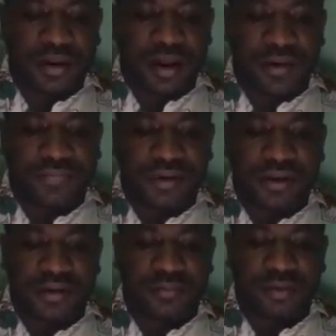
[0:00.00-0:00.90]

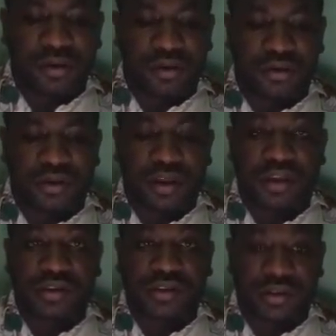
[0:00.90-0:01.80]
After the blood
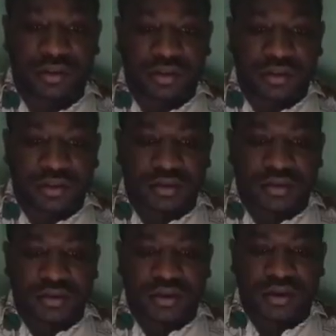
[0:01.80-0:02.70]
has
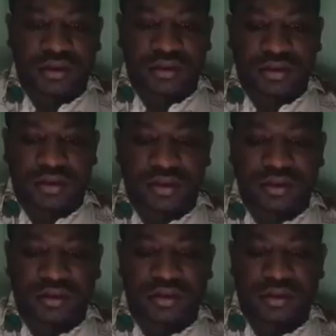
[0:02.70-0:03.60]
collected, the
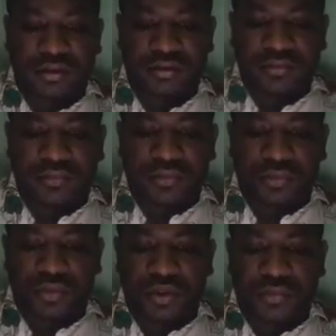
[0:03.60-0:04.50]
needle
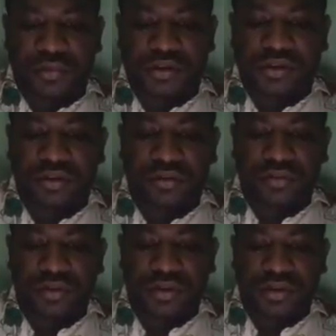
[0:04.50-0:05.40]
will be
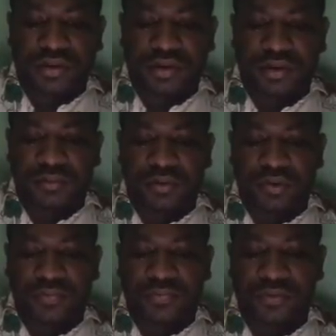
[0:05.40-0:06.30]
slowly
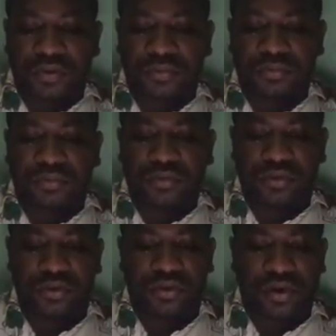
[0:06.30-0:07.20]
removed from
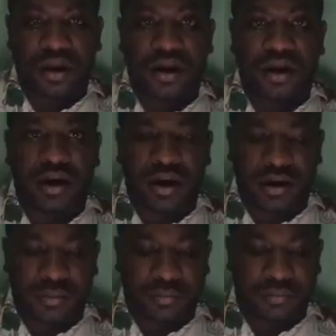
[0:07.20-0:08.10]
your
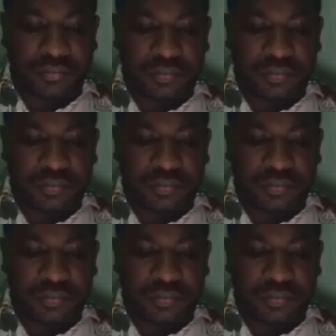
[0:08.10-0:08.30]
arm.